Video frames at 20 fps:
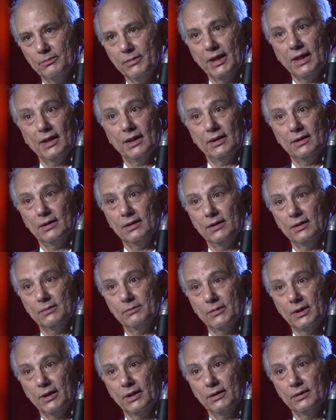band in
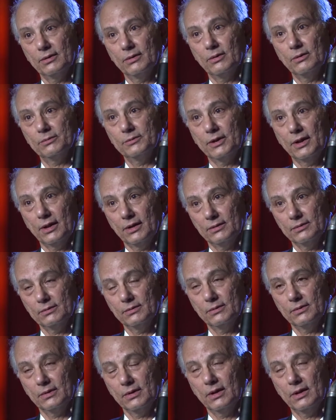my hometown.